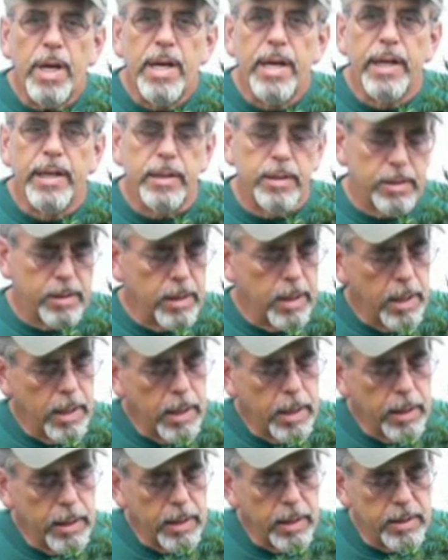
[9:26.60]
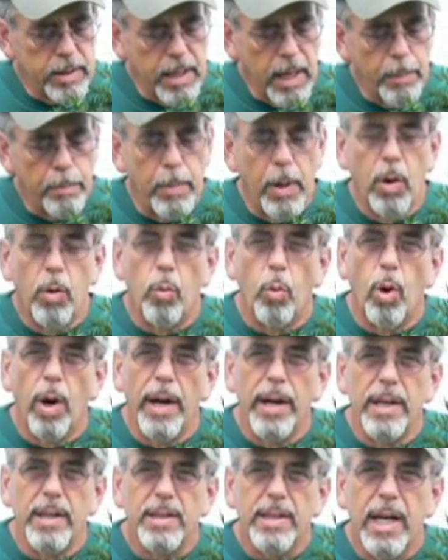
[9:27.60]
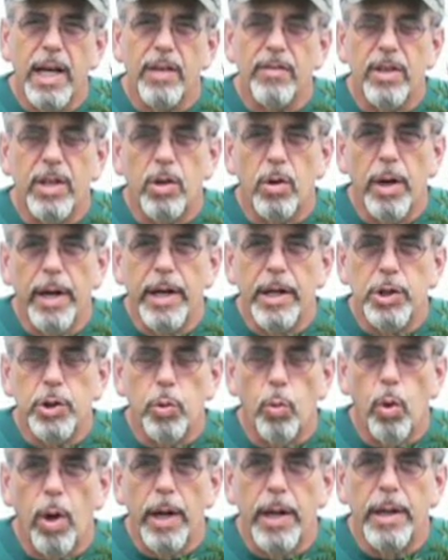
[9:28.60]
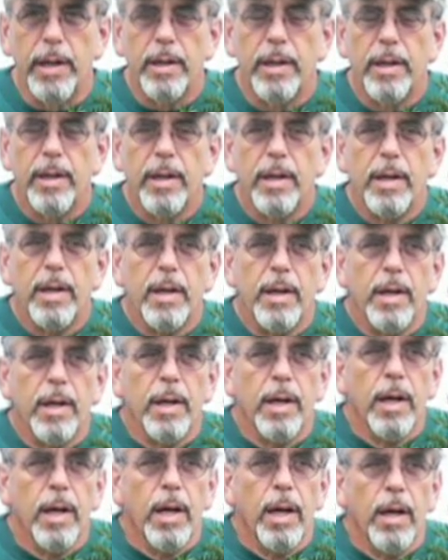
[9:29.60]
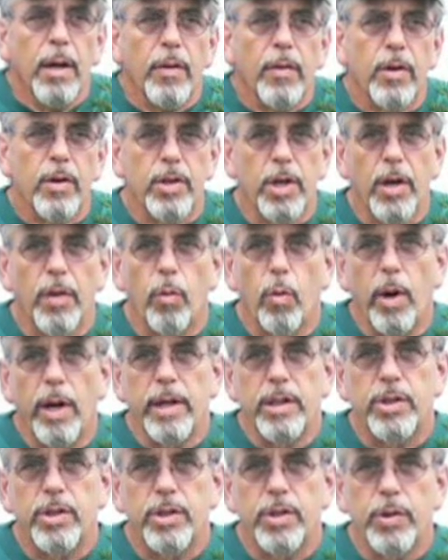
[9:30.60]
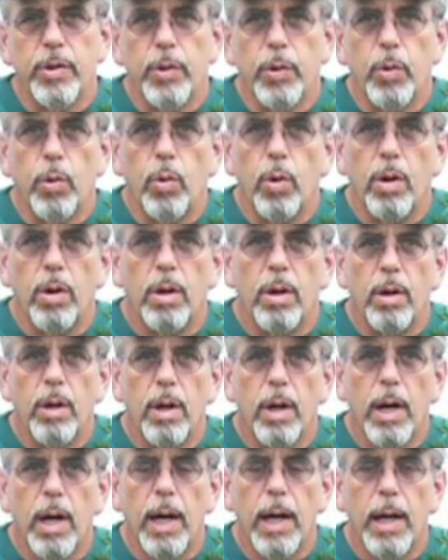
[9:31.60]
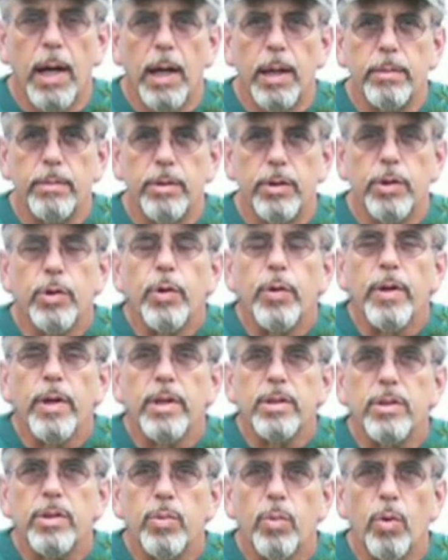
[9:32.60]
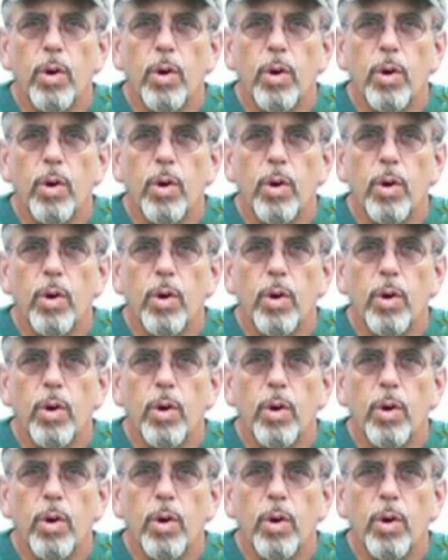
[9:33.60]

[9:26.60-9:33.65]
It's not bone white, it's kind of a grayish white. There's other ways to do this.